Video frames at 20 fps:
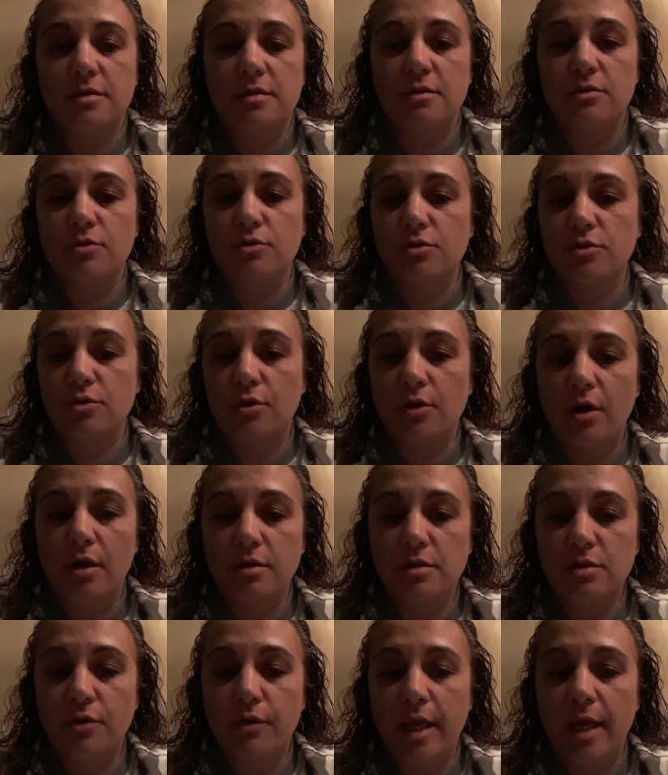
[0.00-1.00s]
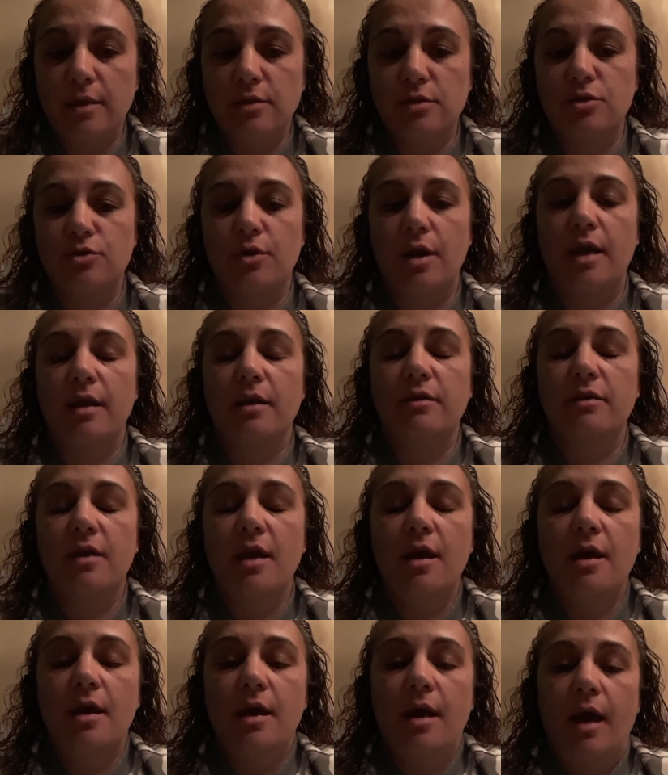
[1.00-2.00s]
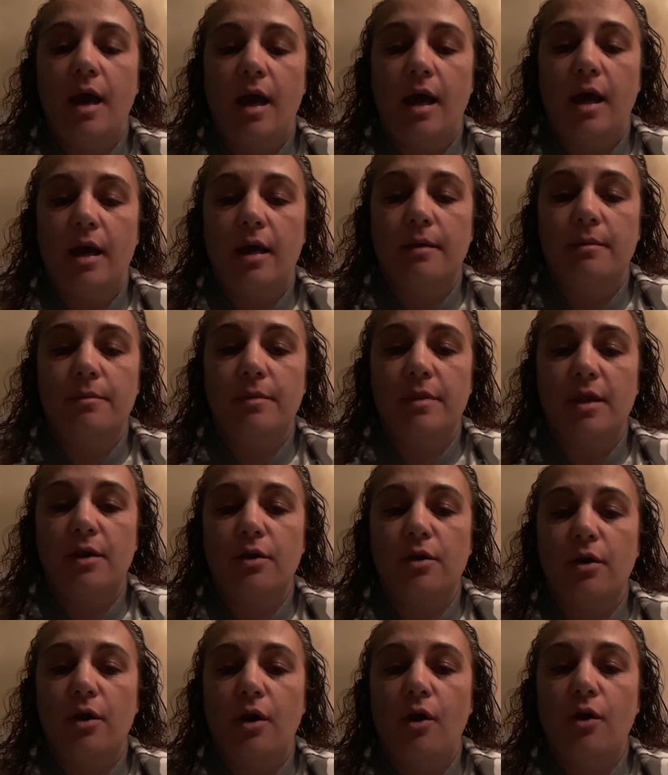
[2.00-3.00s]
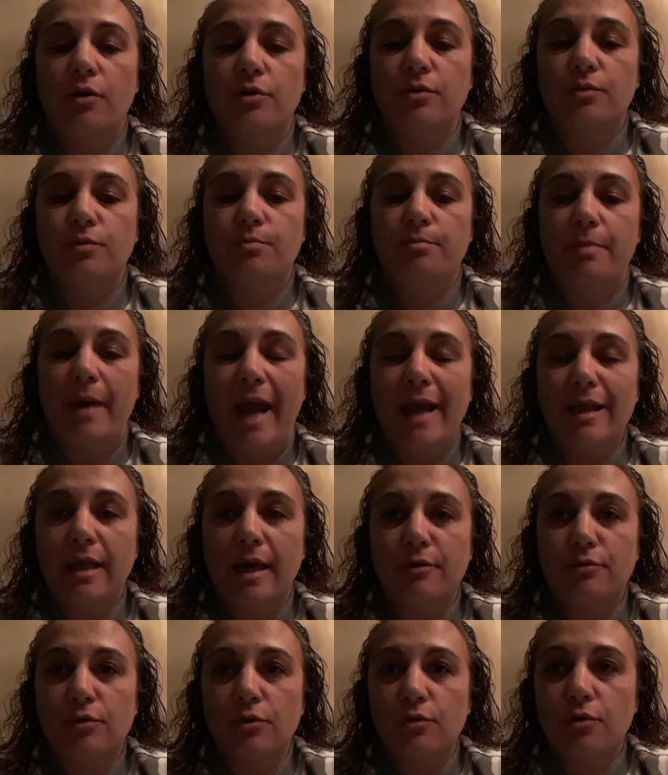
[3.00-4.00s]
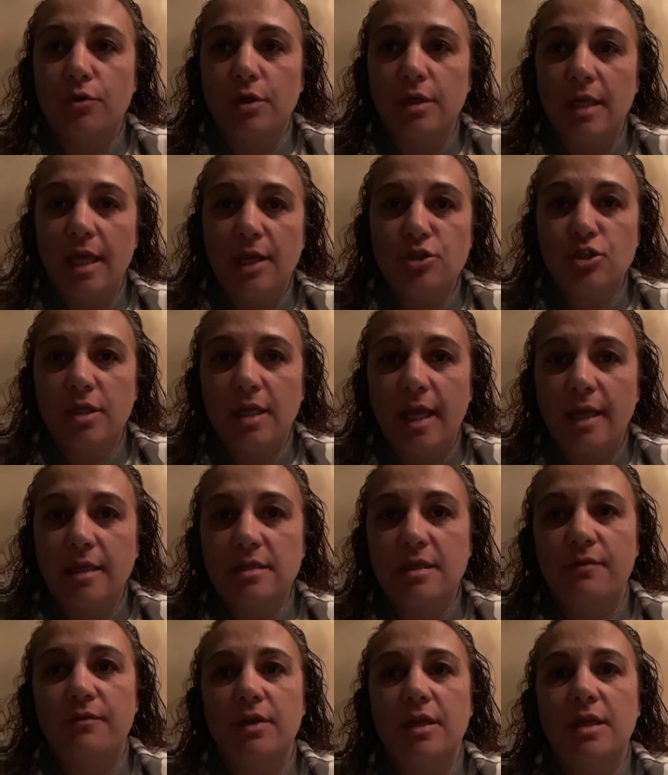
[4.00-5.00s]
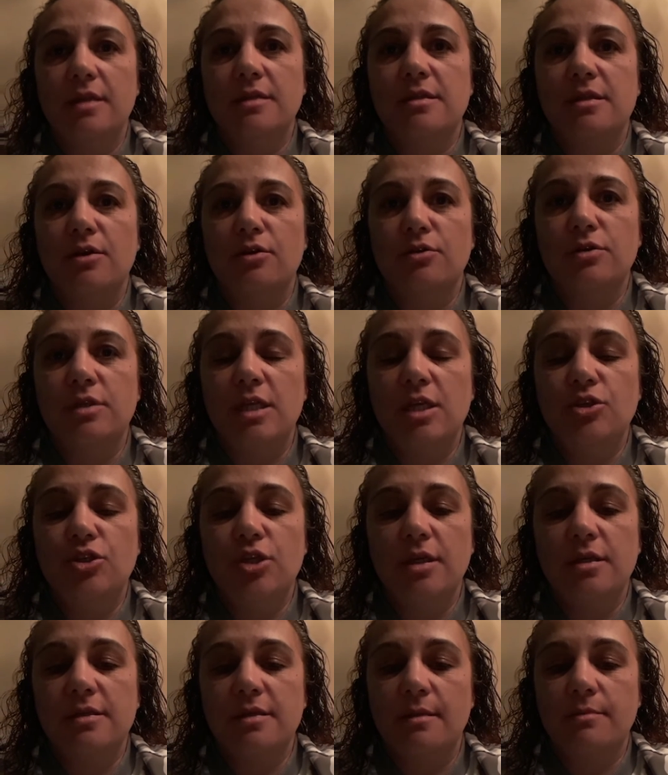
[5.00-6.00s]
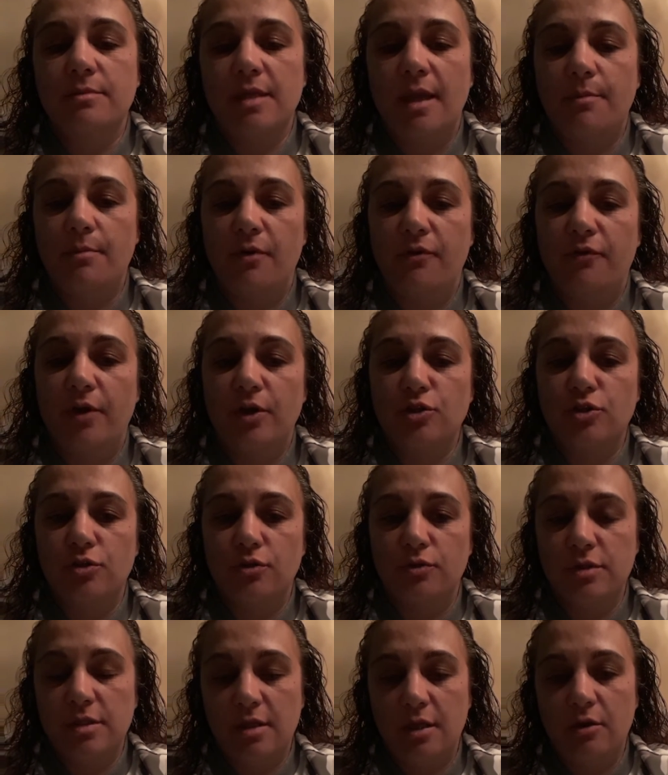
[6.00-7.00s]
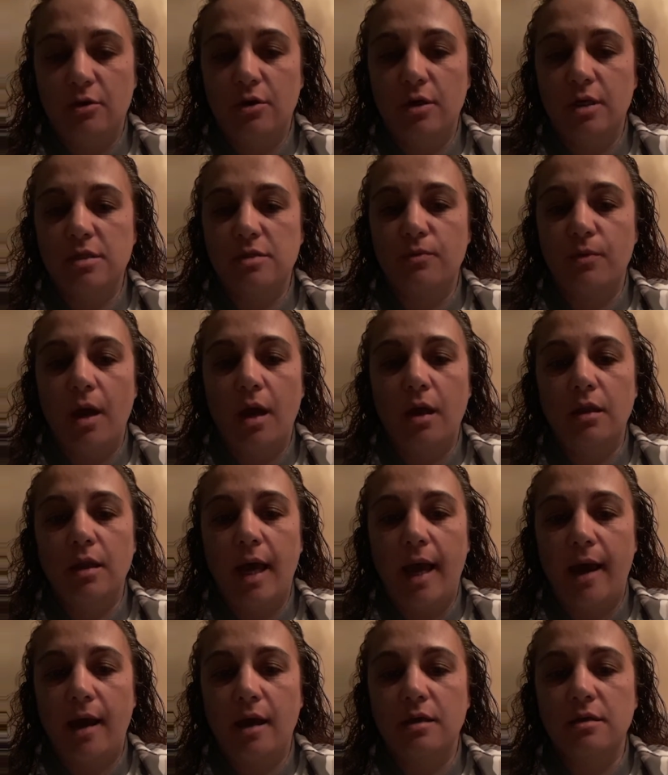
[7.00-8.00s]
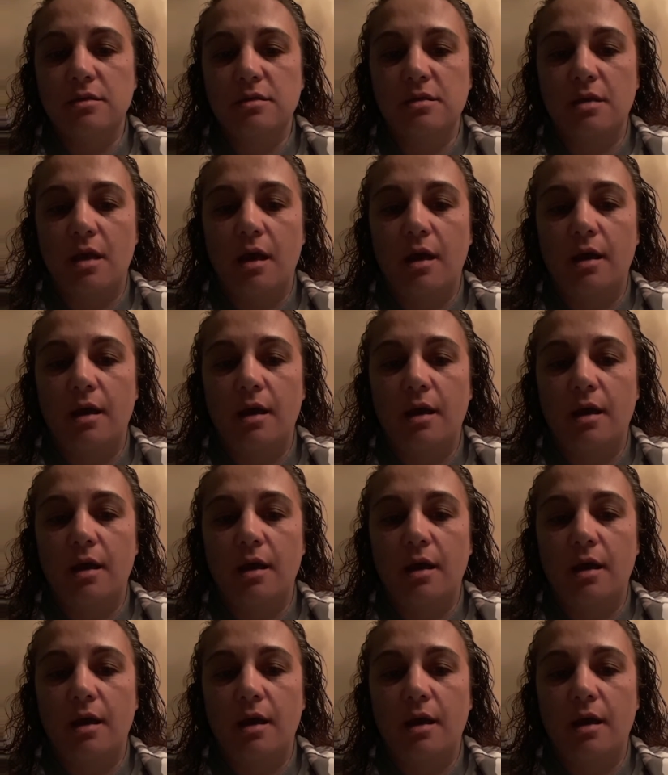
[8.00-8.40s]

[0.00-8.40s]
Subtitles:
scissors are also hand strength. They're all bilateral coordination activities. They're teaching some type of functional skill as well as